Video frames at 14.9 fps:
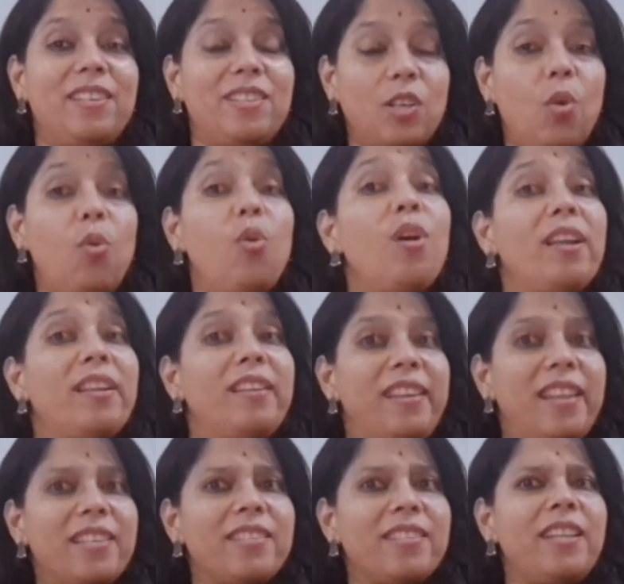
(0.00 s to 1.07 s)
So
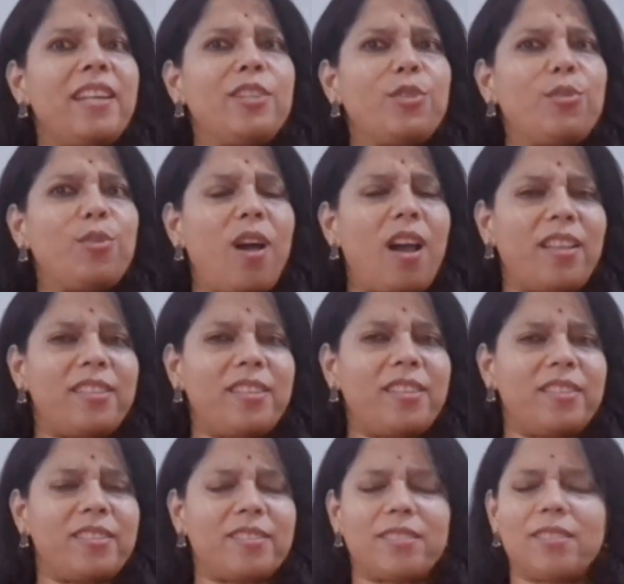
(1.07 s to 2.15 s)
listening to
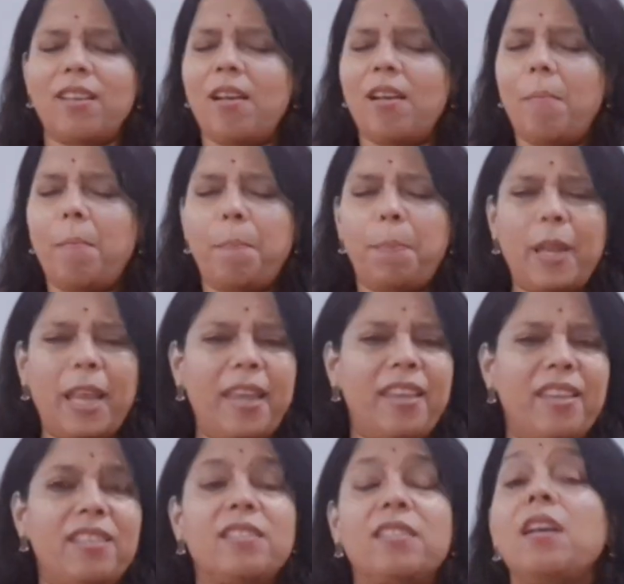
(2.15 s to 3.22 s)
others
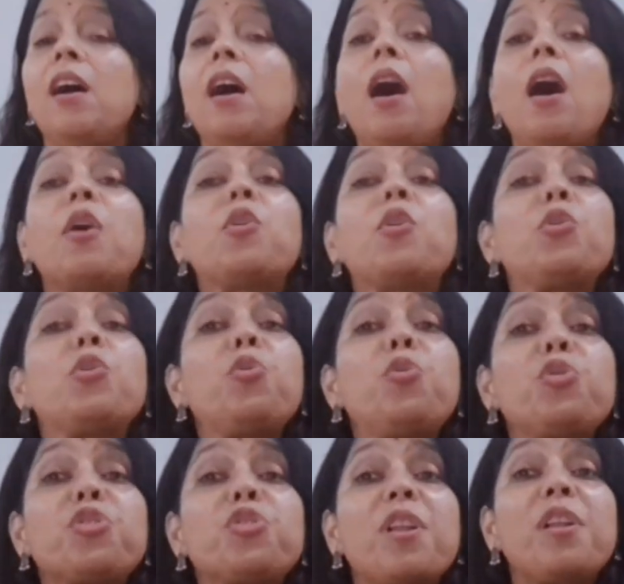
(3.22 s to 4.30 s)
plays a
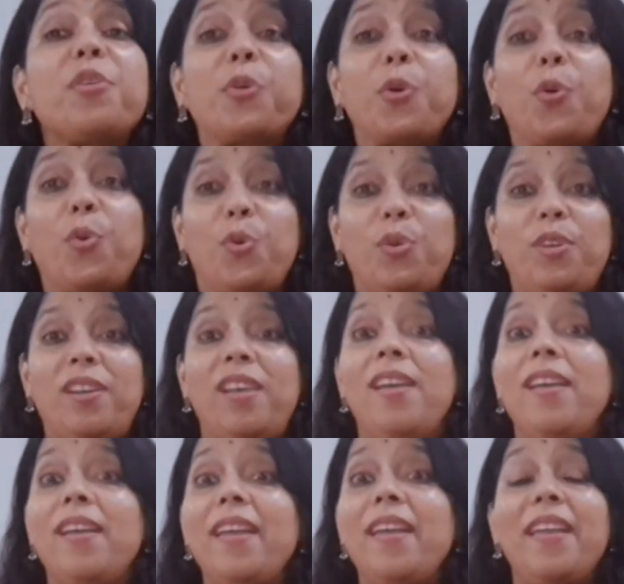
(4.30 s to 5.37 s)
crucial role
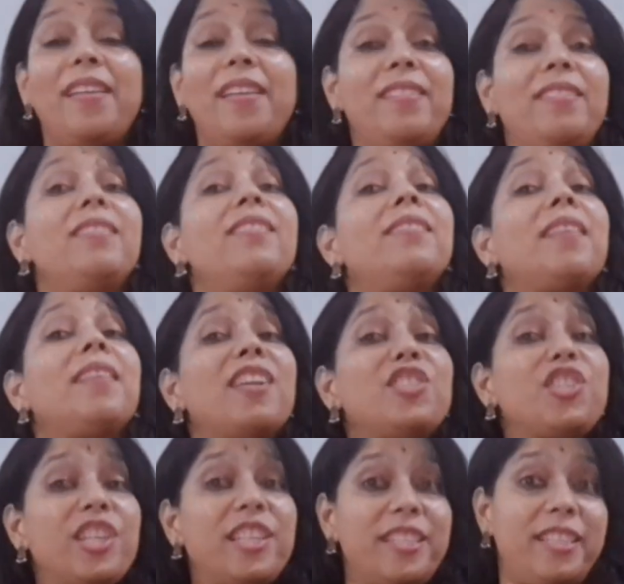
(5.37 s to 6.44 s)
in a
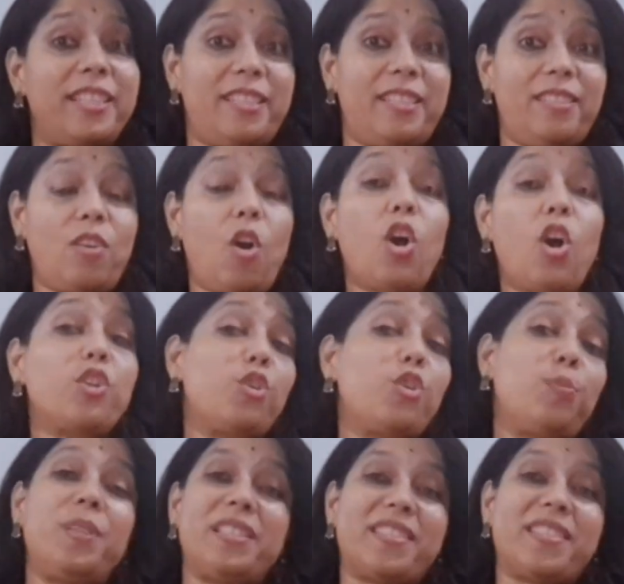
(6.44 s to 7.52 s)
GD or
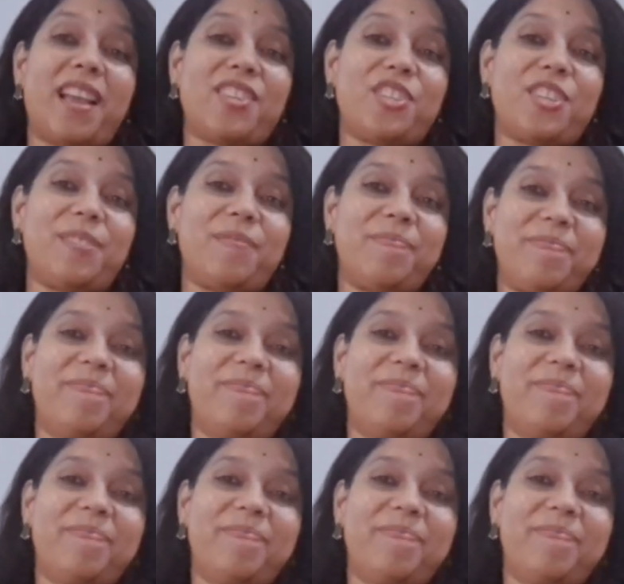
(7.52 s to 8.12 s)
group discussion.